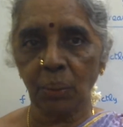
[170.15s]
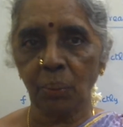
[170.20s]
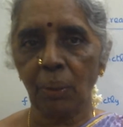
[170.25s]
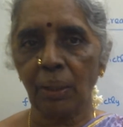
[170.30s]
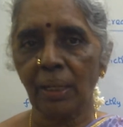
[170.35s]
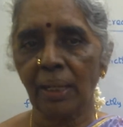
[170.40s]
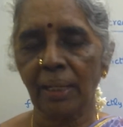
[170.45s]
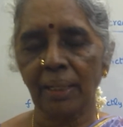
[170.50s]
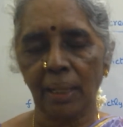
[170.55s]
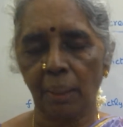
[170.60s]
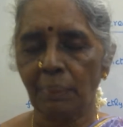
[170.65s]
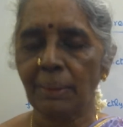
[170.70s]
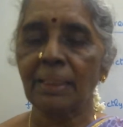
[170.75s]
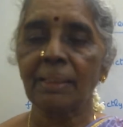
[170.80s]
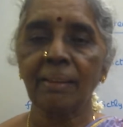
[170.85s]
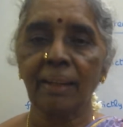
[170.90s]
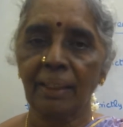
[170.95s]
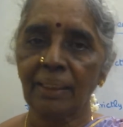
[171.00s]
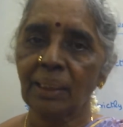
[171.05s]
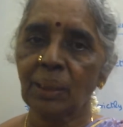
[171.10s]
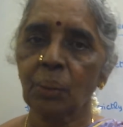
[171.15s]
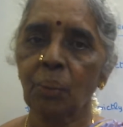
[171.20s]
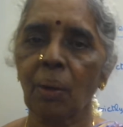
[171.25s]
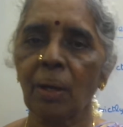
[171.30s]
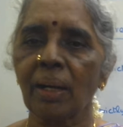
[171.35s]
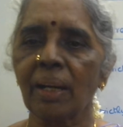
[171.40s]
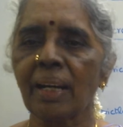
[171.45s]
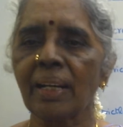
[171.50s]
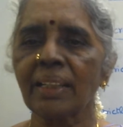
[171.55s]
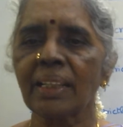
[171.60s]

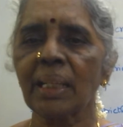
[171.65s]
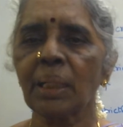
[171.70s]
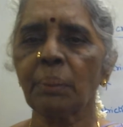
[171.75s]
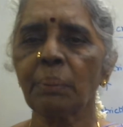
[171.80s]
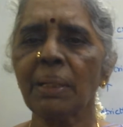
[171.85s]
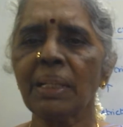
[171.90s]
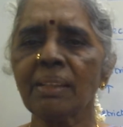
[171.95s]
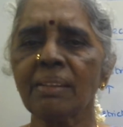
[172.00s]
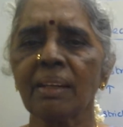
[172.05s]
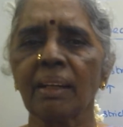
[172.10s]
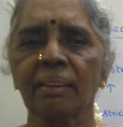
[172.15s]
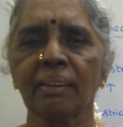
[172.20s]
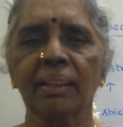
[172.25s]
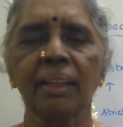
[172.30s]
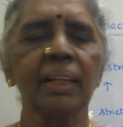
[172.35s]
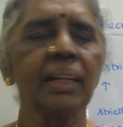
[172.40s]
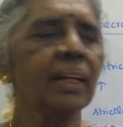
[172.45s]
quadratic equation.